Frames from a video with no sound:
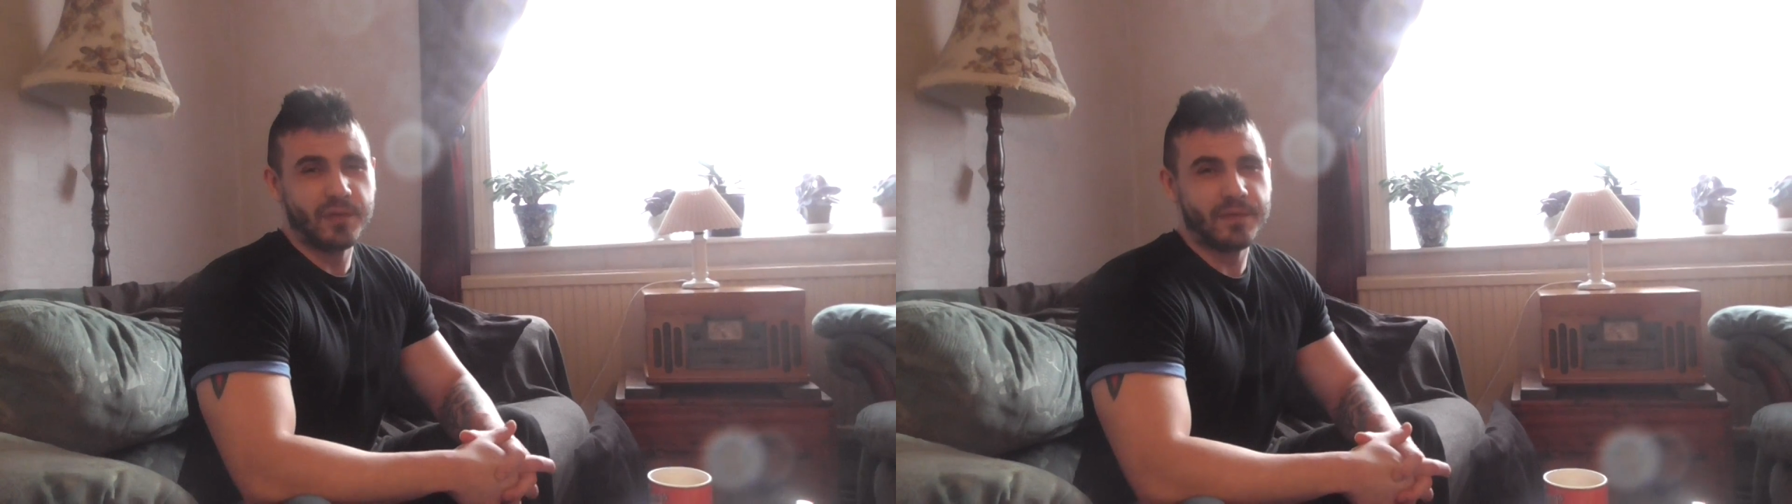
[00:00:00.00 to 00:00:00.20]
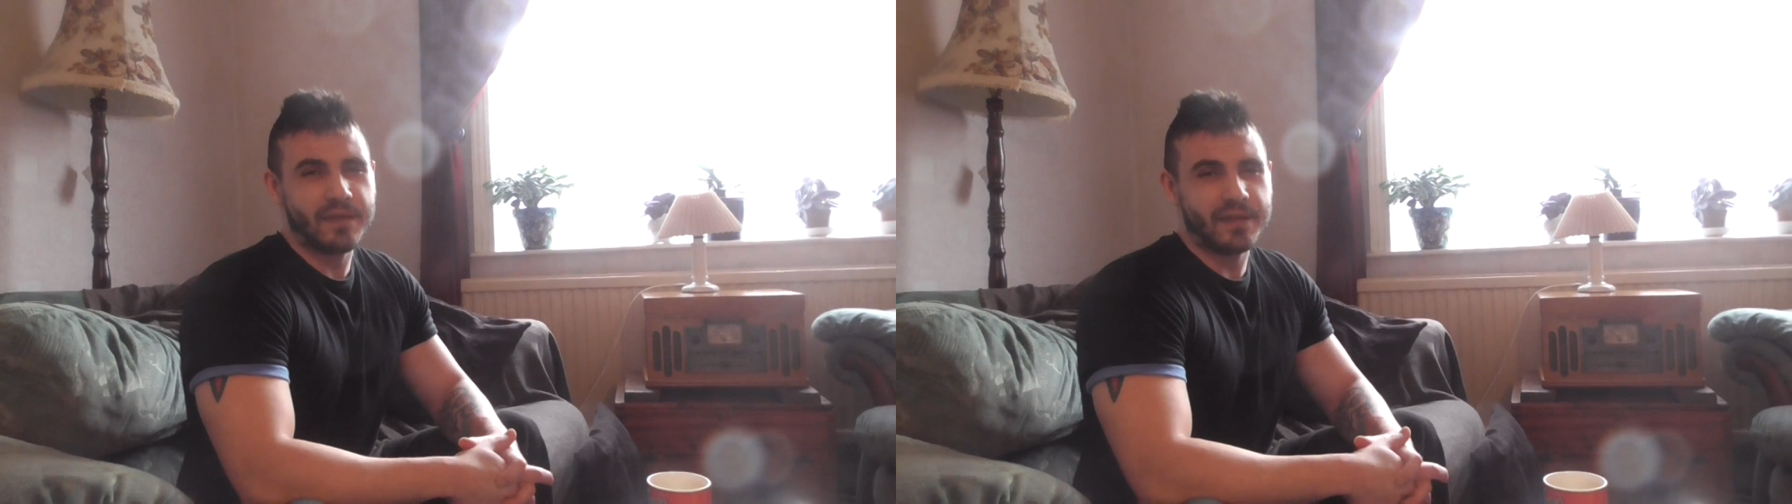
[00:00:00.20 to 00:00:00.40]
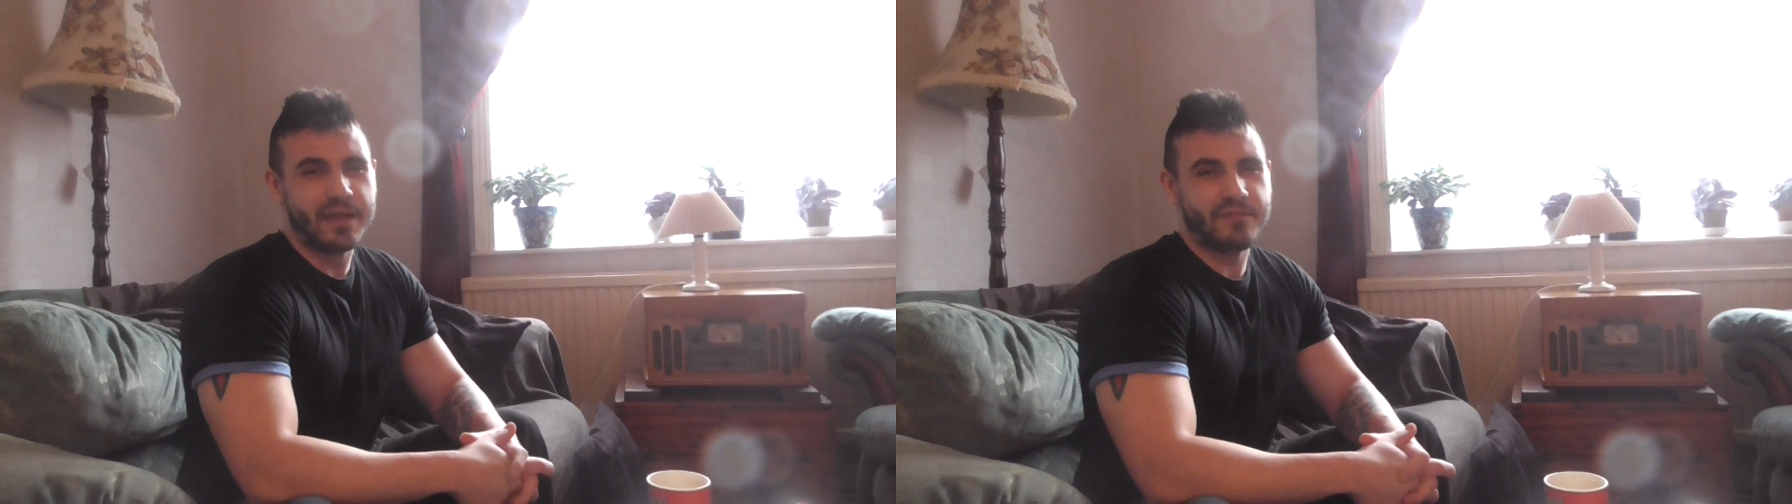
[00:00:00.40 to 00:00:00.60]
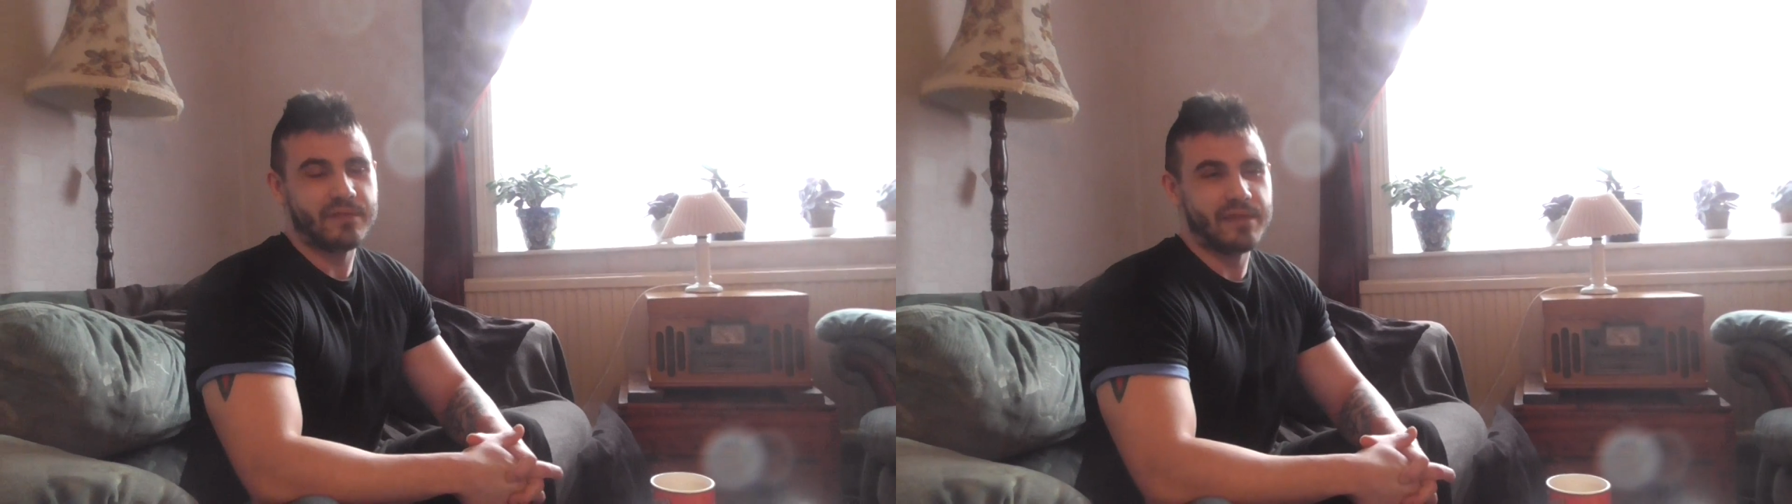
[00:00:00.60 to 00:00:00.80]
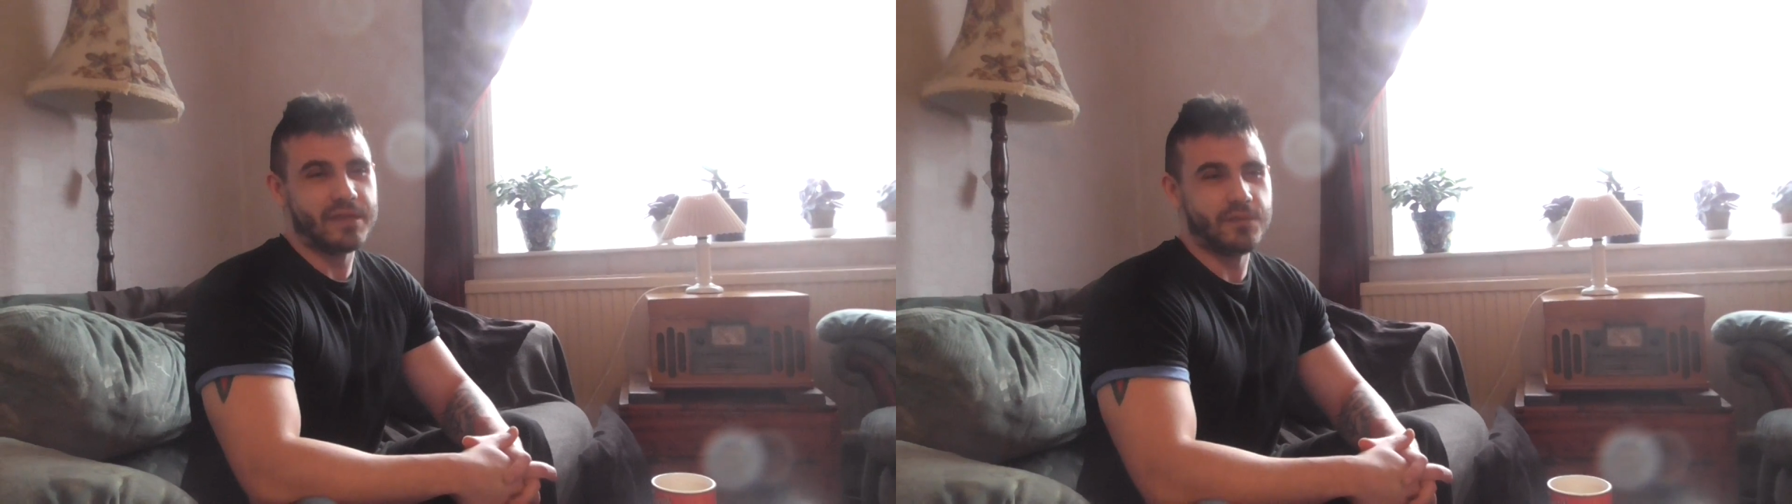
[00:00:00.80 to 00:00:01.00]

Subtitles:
but they're definitely